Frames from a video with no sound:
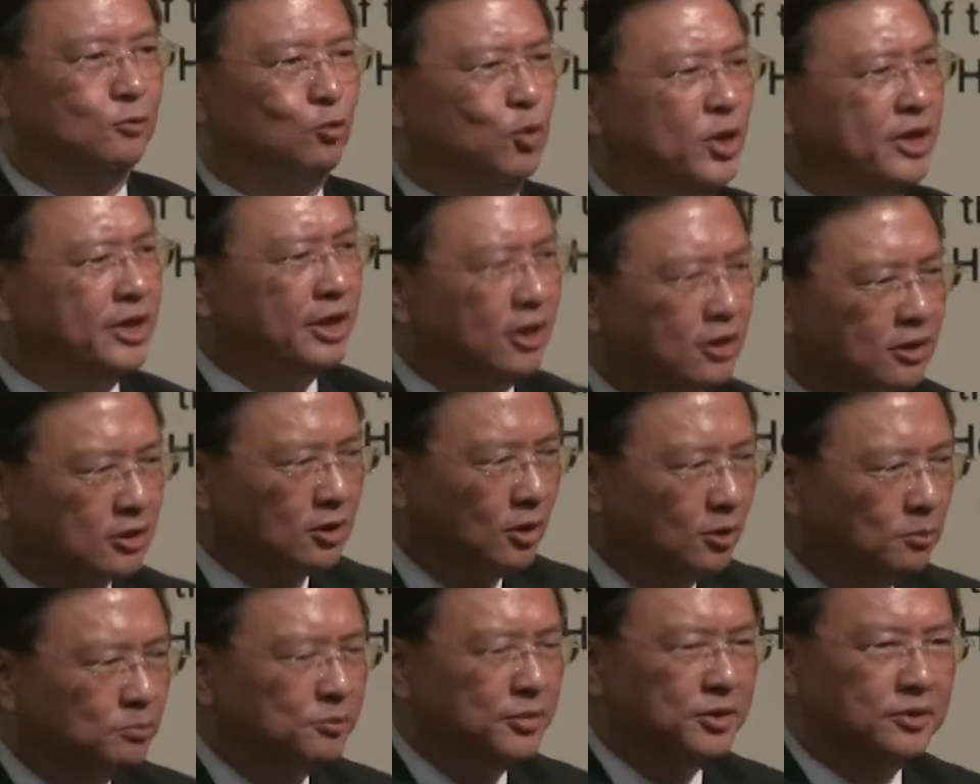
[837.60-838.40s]
without
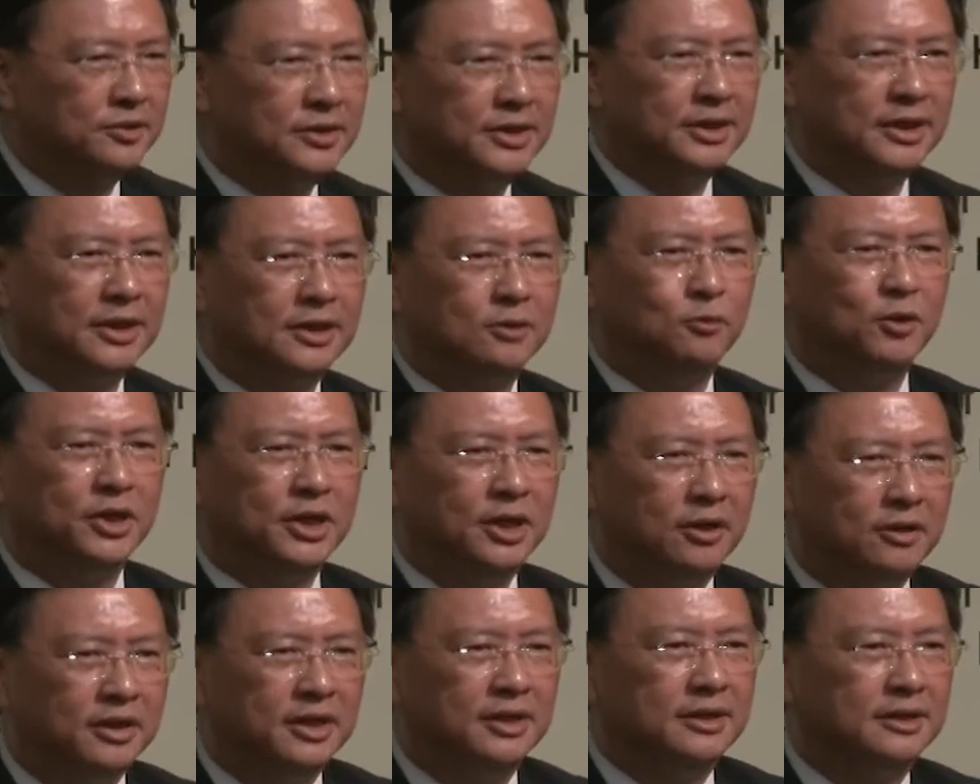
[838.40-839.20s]
computer,
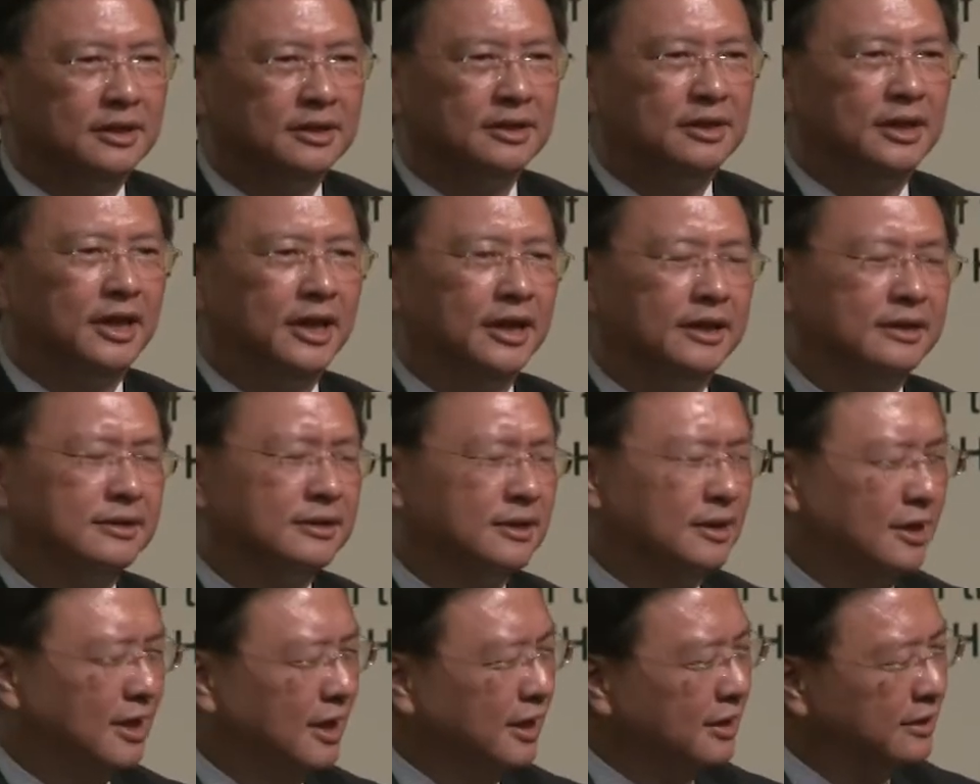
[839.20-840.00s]
without internet,
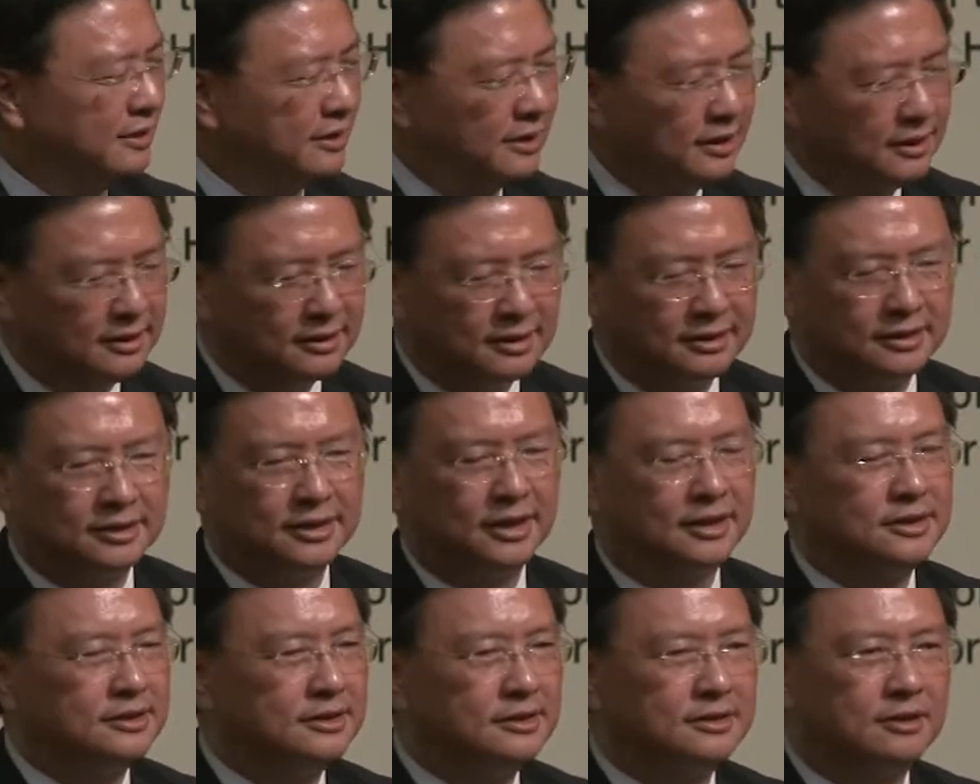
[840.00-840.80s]
I think the
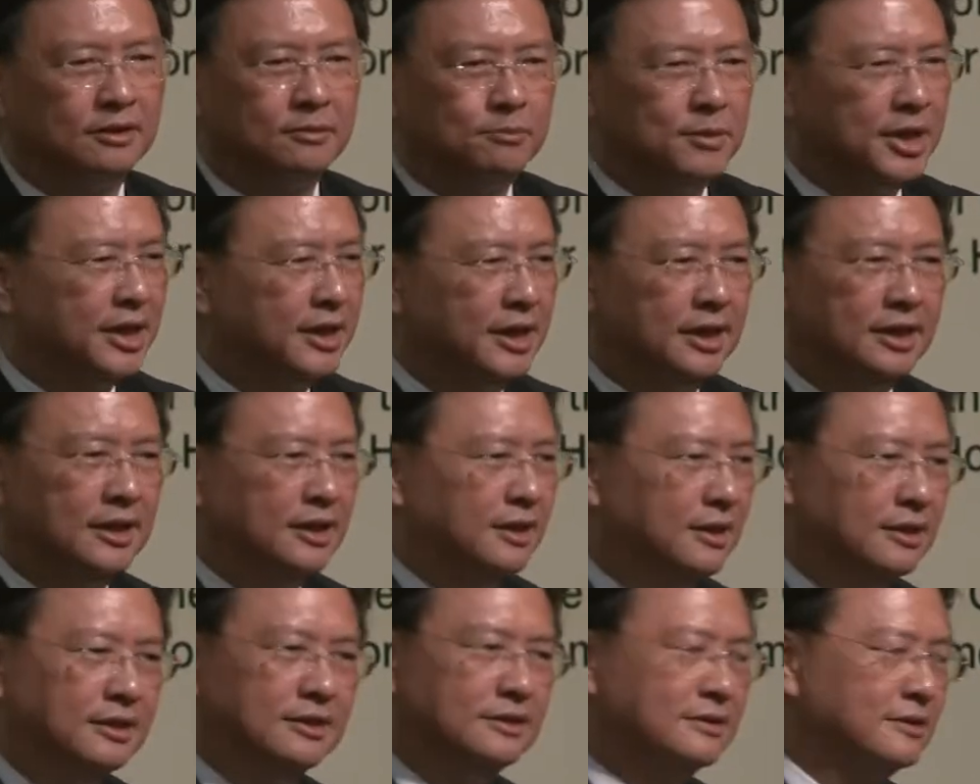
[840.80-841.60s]
chances of making
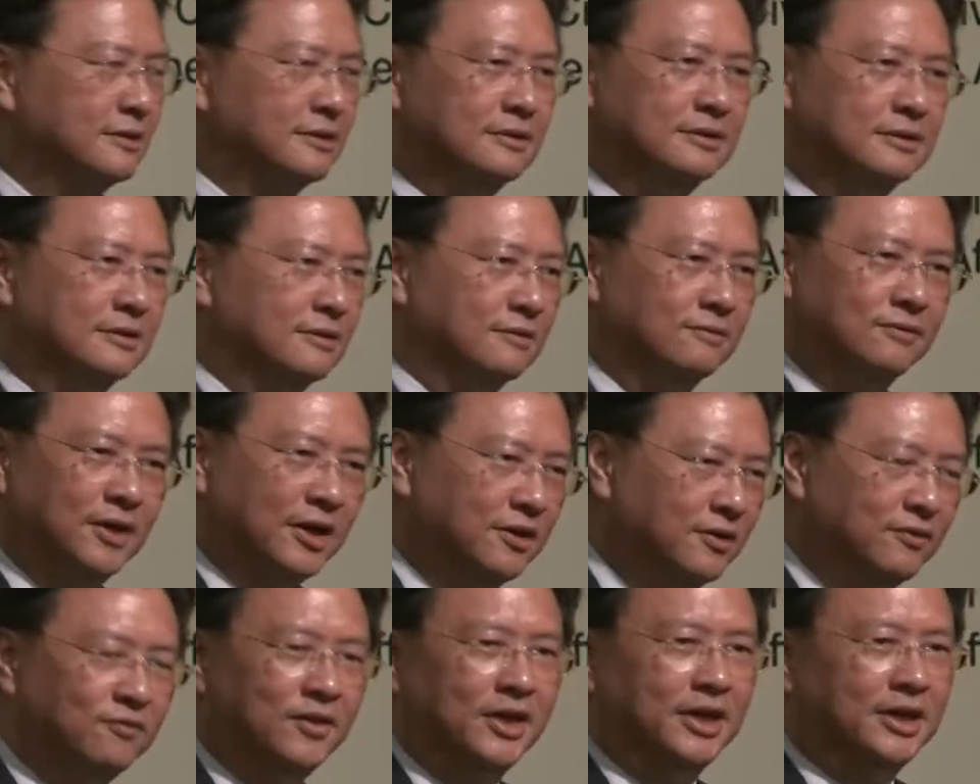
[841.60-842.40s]
it is
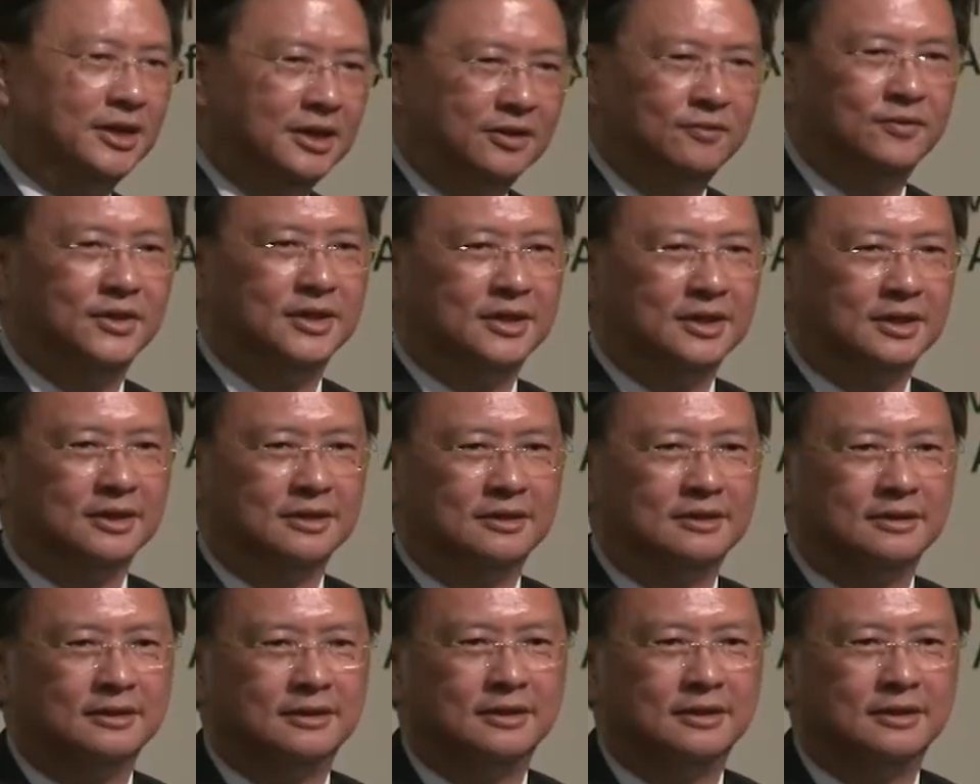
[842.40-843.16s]
very, very difficult.